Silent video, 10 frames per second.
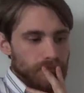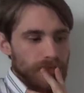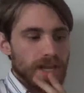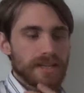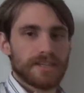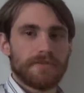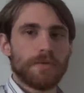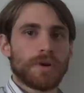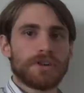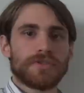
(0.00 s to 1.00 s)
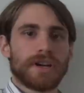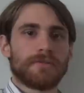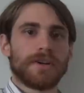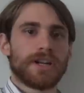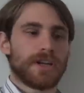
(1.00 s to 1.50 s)
next, if you want to try
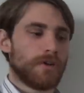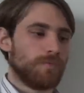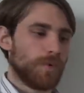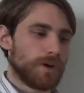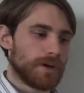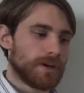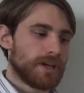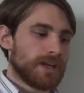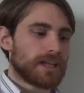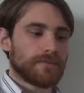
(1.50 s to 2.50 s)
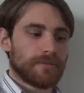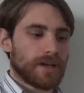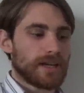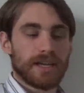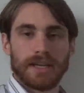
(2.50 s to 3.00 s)
to run a more... like
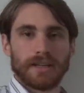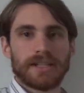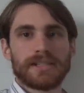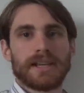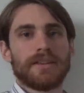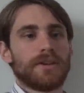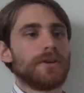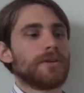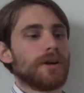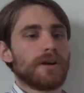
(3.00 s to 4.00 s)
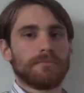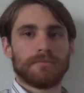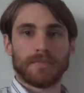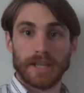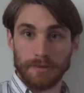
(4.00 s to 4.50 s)
again, let's say that you're,
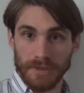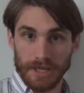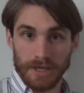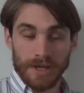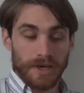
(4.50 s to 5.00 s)
like me,